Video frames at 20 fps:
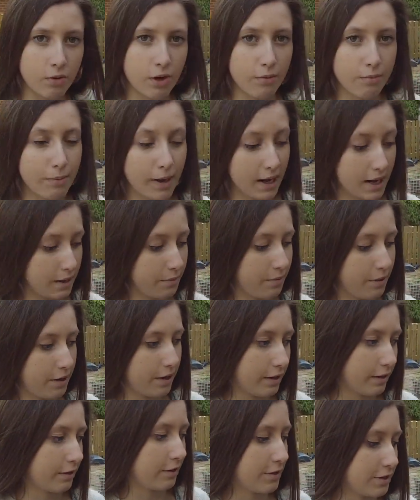well,
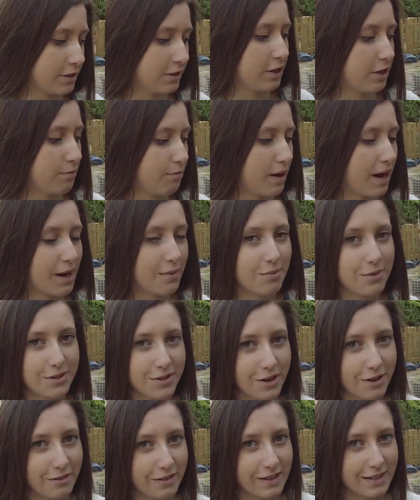Piper, because you know,
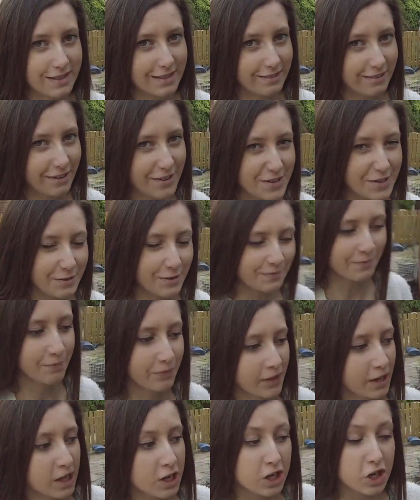Piper's always the naughty one.
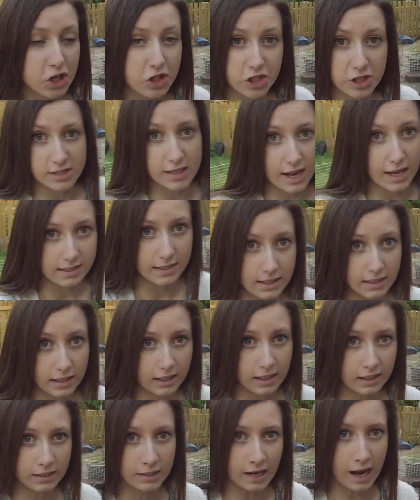She started
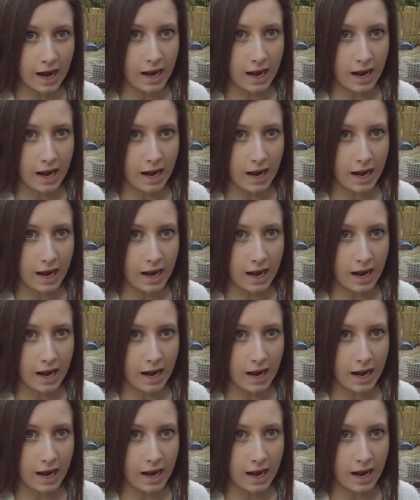digging